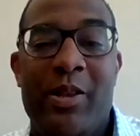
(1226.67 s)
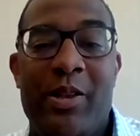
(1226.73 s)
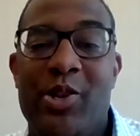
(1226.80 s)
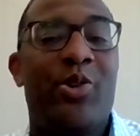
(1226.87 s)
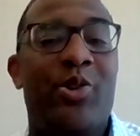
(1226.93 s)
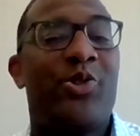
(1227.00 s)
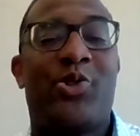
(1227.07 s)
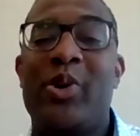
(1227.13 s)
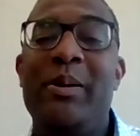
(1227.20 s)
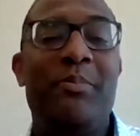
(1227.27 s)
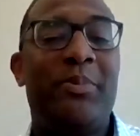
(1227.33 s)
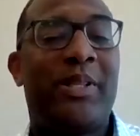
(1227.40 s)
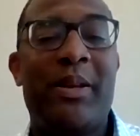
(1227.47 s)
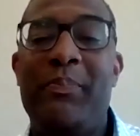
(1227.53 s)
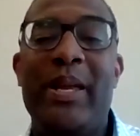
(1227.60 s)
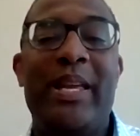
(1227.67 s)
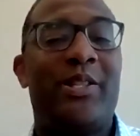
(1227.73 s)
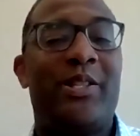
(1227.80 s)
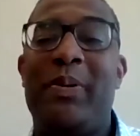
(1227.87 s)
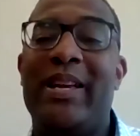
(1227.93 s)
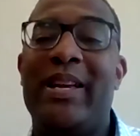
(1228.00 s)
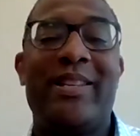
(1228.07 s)
your dreams could be
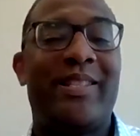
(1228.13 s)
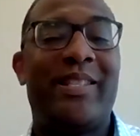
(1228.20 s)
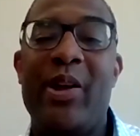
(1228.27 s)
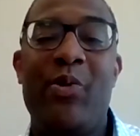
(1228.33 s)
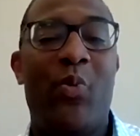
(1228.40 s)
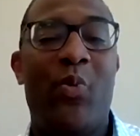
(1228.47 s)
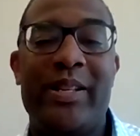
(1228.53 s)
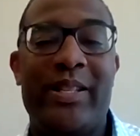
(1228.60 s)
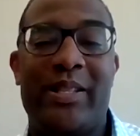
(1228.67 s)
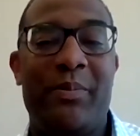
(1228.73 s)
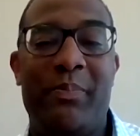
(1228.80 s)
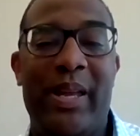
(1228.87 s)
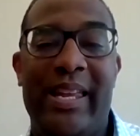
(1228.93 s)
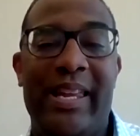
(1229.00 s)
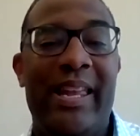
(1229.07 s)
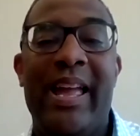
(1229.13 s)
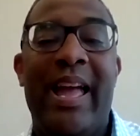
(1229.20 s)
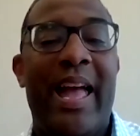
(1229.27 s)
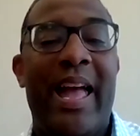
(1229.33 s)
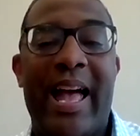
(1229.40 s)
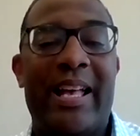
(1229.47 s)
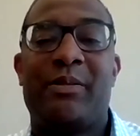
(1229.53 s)
as big as they want to be.
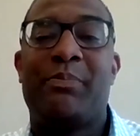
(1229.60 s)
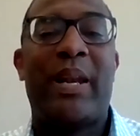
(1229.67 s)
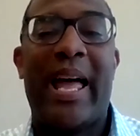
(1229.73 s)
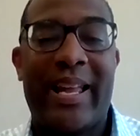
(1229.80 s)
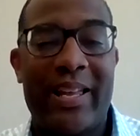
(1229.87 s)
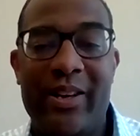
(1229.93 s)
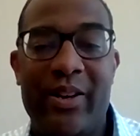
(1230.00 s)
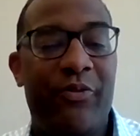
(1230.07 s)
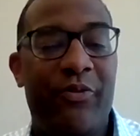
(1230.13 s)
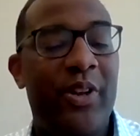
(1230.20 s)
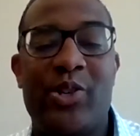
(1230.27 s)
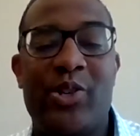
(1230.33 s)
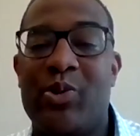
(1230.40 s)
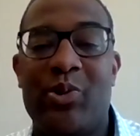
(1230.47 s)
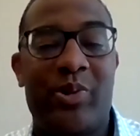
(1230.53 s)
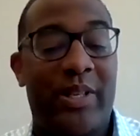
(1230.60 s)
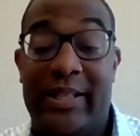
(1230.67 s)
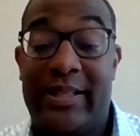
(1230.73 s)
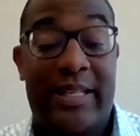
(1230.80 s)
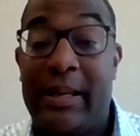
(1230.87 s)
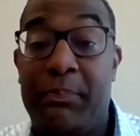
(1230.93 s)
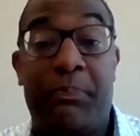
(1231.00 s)
As Black individuals,
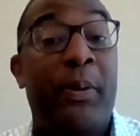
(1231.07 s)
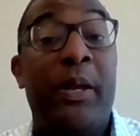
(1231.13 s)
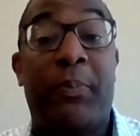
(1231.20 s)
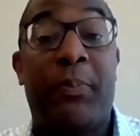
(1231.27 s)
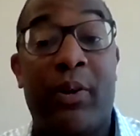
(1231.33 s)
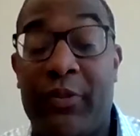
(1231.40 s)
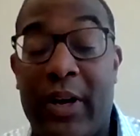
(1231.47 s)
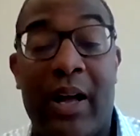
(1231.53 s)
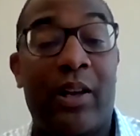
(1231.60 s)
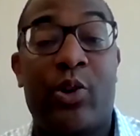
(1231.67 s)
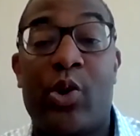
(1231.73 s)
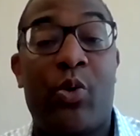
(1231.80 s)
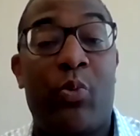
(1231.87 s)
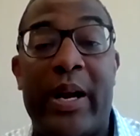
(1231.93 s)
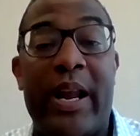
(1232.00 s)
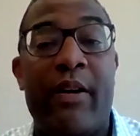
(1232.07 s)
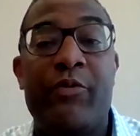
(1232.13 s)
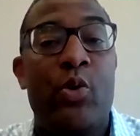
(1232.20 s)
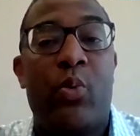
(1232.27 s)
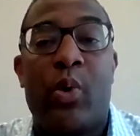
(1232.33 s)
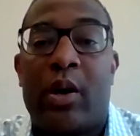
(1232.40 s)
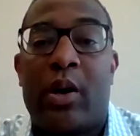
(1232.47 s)
as people of color, or whatever
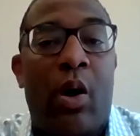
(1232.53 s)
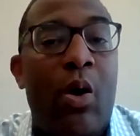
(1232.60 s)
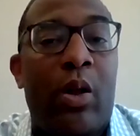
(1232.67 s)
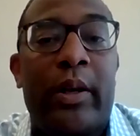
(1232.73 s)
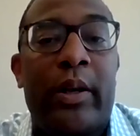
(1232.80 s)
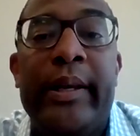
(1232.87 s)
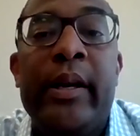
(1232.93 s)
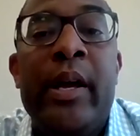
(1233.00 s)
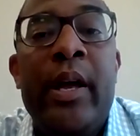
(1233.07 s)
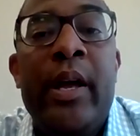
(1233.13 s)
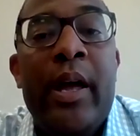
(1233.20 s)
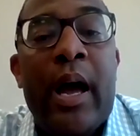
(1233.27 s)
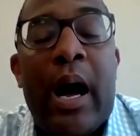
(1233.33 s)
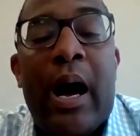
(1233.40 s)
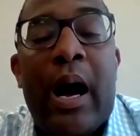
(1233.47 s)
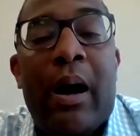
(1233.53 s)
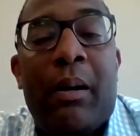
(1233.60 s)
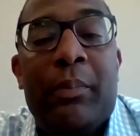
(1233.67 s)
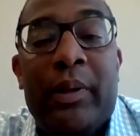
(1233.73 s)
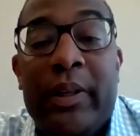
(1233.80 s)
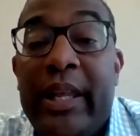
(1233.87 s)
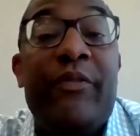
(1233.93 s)
you want to call it,
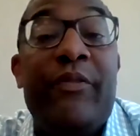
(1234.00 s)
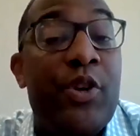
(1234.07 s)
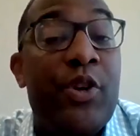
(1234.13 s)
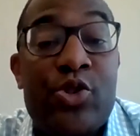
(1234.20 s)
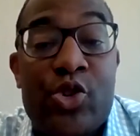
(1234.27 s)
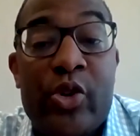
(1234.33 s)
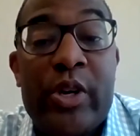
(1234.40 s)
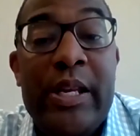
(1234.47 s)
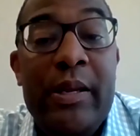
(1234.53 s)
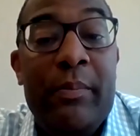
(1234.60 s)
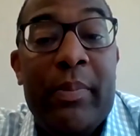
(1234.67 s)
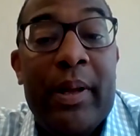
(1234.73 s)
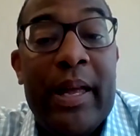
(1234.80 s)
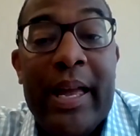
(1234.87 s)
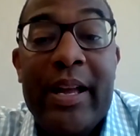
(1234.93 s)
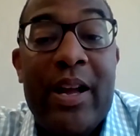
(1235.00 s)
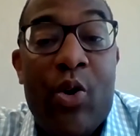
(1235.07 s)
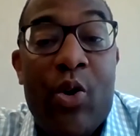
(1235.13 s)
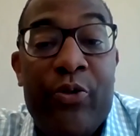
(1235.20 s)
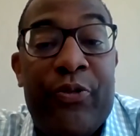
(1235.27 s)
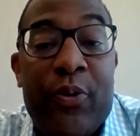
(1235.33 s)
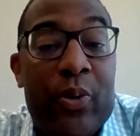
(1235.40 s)
live your dream and
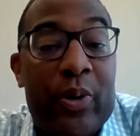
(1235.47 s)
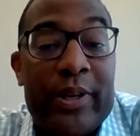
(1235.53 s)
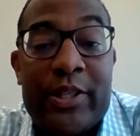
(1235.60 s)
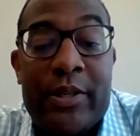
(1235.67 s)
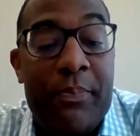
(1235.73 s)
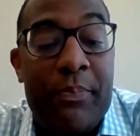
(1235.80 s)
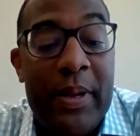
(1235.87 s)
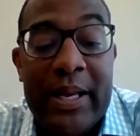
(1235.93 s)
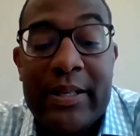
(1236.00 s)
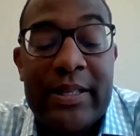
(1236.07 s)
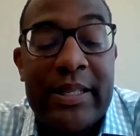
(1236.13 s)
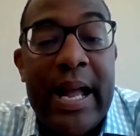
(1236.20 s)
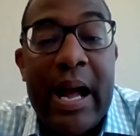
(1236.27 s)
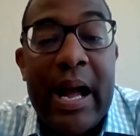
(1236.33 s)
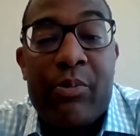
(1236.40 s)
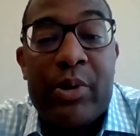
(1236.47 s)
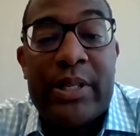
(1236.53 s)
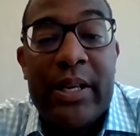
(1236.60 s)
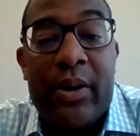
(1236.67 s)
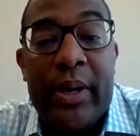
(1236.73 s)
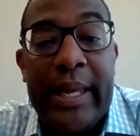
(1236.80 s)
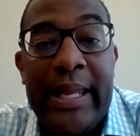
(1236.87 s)
go for it is the biggest thing I would
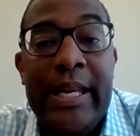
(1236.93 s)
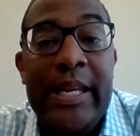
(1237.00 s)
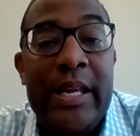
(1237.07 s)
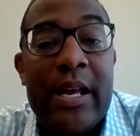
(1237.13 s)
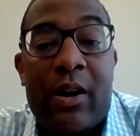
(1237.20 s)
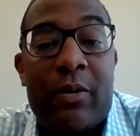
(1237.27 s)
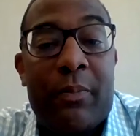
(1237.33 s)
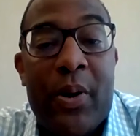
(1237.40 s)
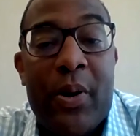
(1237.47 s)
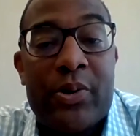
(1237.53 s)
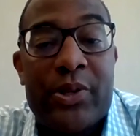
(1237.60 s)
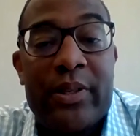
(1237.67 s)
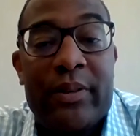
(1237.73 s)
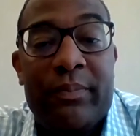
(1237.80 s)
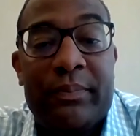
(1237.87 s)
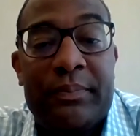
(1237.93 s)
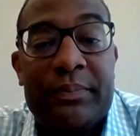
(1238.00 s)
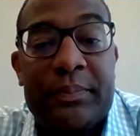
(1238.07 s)
tell any young person.